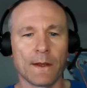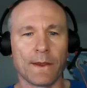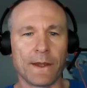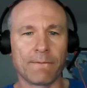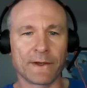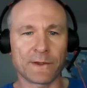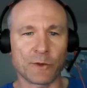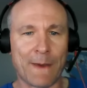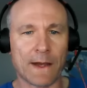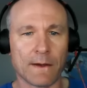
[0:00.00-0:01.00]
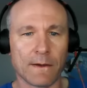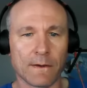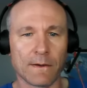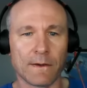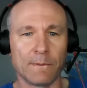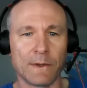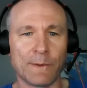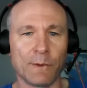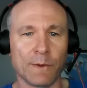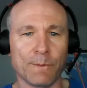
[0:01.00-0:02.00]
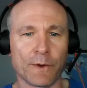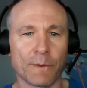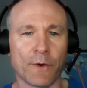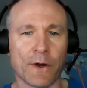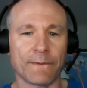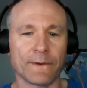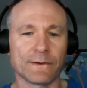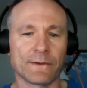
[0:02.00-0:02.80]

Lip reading: the investor back. And maybe we book a profit.